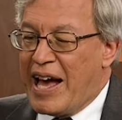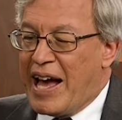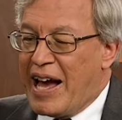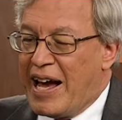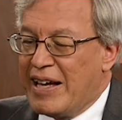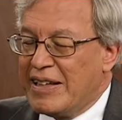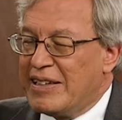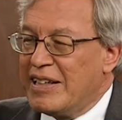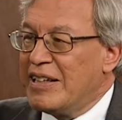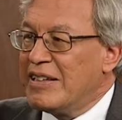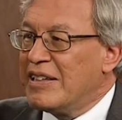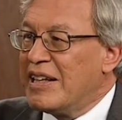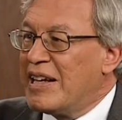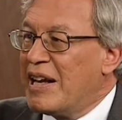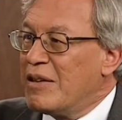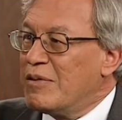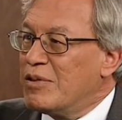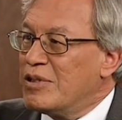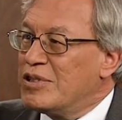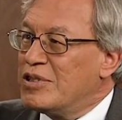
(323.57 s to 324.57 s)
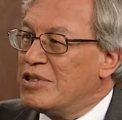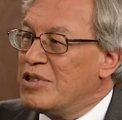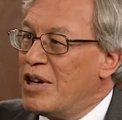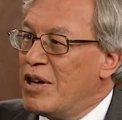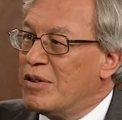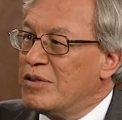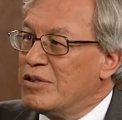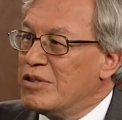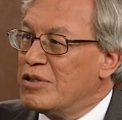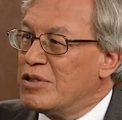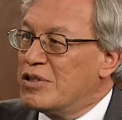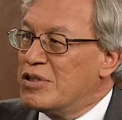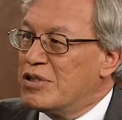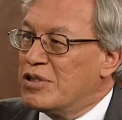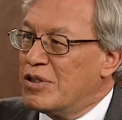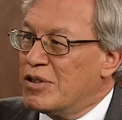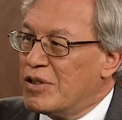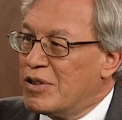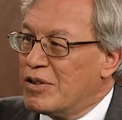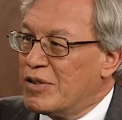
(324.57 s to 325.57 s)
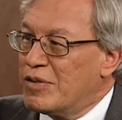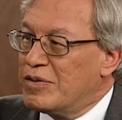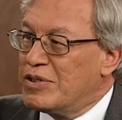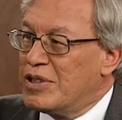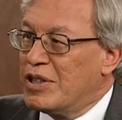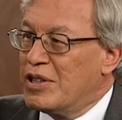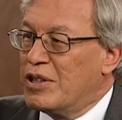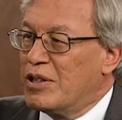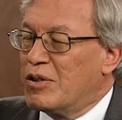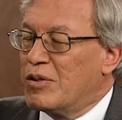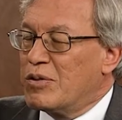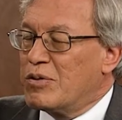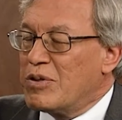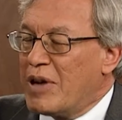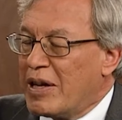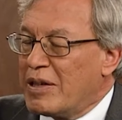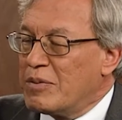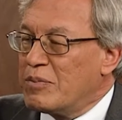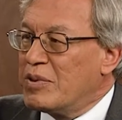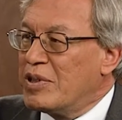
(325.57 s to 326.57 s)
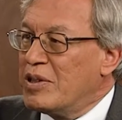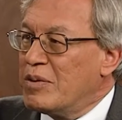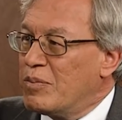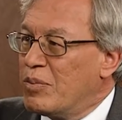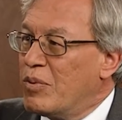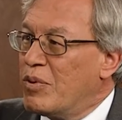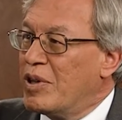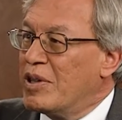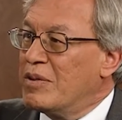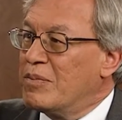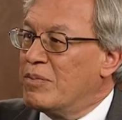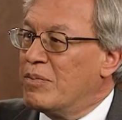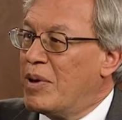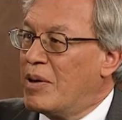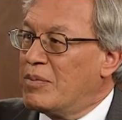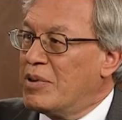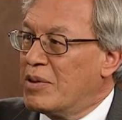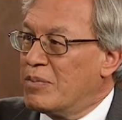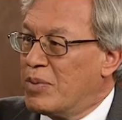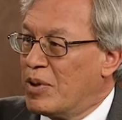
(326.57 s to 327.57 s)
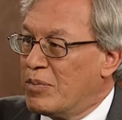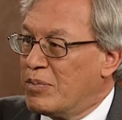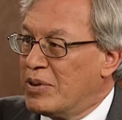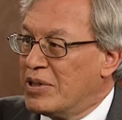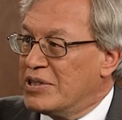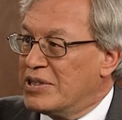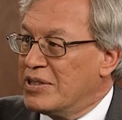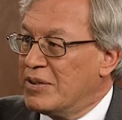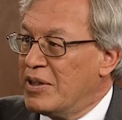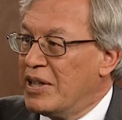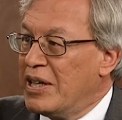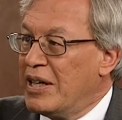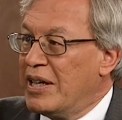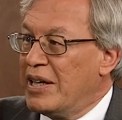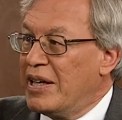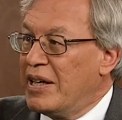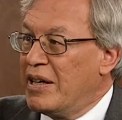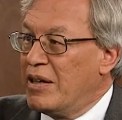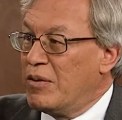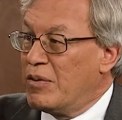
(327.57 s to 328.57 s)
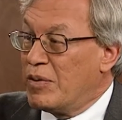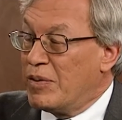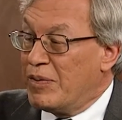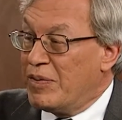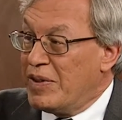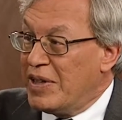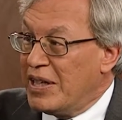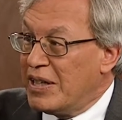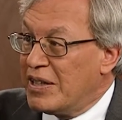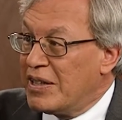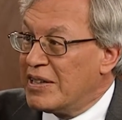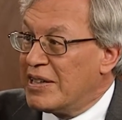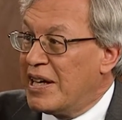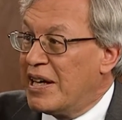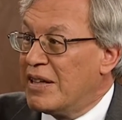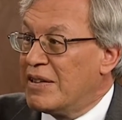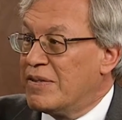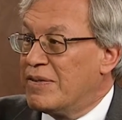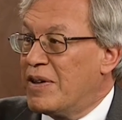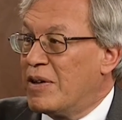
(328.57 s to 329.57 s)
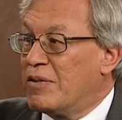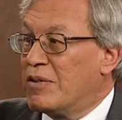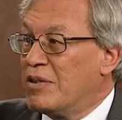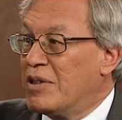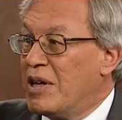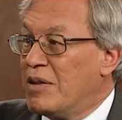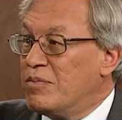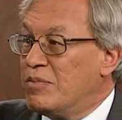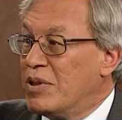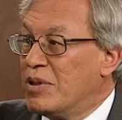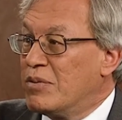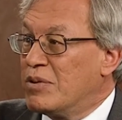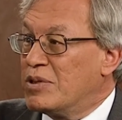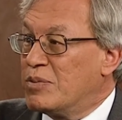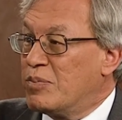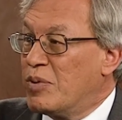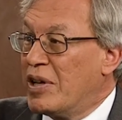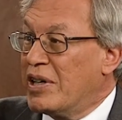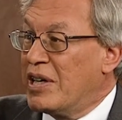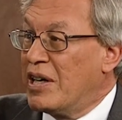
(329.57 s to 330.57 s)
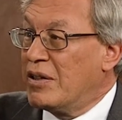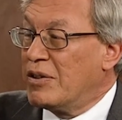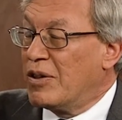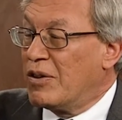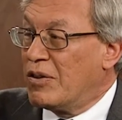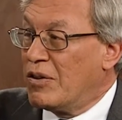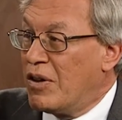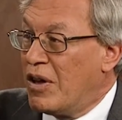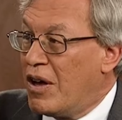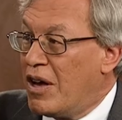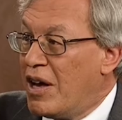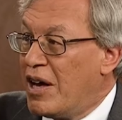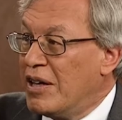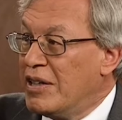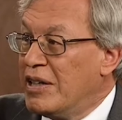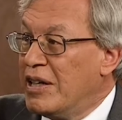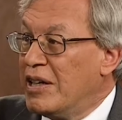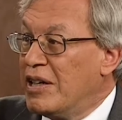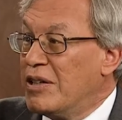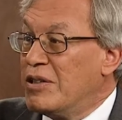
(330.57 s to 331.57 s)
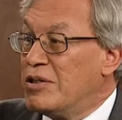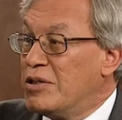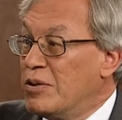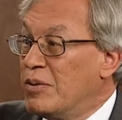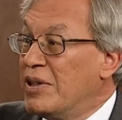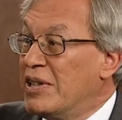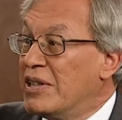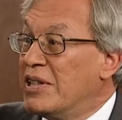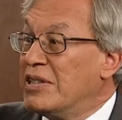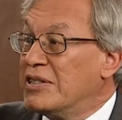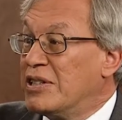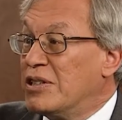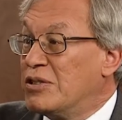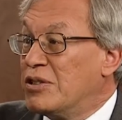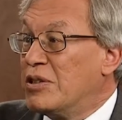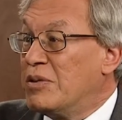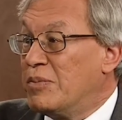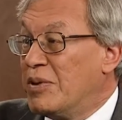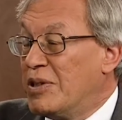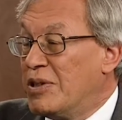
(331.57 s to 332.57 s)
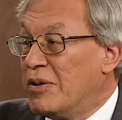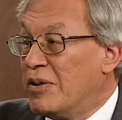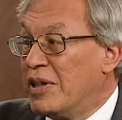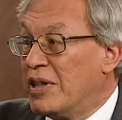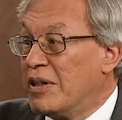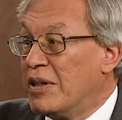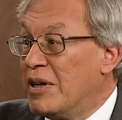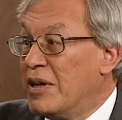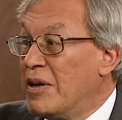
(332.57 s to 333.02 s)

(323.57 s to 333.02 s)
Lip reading: I think that Edward Snowden served an incredibly important public purpose. He revealed how the federal government was breaking the law and doing things it shouldn't be doing.